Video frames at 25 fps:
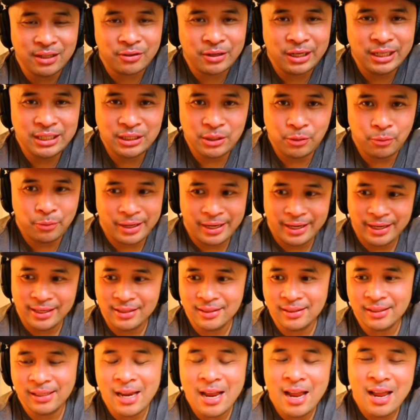crazy
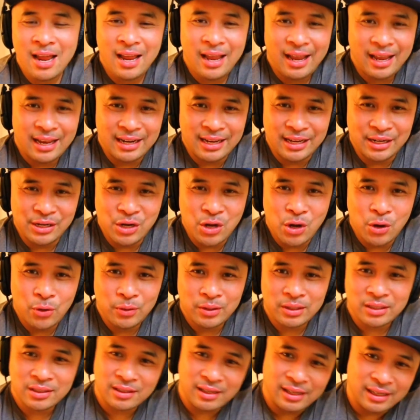ways. And I
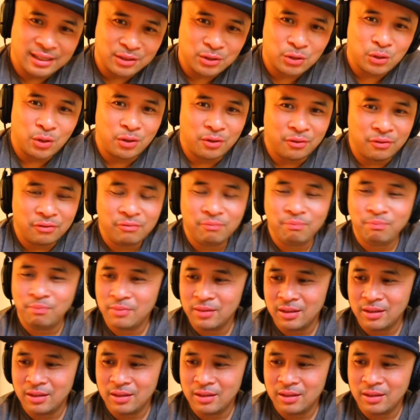know it's like sort of